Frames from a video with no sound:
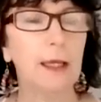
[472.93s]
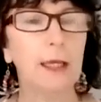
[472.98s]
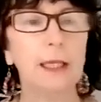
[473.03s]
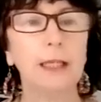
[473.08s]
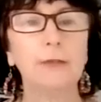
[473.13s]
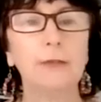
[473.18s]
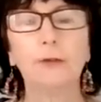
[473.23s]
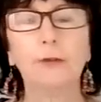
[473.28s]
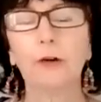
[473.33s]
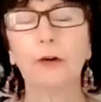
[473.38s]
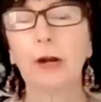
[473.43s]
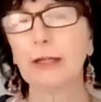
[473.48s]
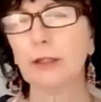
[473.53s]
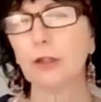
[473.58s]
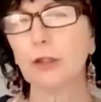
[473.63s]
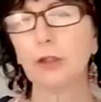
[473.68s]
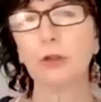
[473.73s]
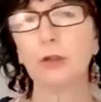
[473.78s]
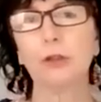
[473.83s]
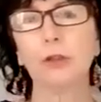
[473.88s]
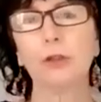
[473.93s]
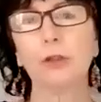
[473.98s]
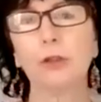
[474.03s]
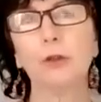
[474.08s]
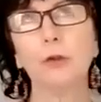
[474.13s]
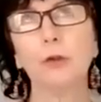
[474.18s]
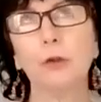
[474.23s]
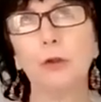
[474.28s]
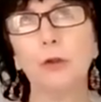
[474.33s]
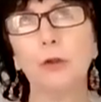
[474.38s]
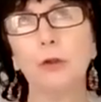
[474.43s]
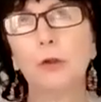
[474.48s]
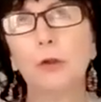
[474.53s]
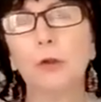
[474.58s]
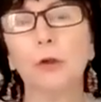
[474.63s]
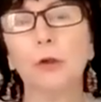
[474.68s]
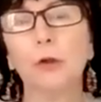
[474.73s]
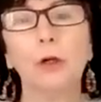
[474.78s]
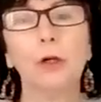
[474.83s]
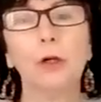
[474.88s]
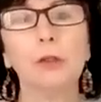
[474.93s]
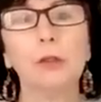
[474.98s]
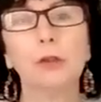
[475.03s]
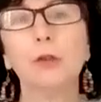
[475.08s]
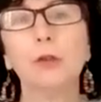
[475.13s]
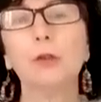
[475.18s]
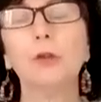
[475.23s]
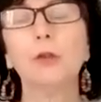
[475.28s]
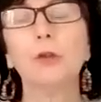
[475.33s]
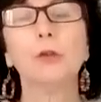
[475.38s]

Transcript: Give gratitude to your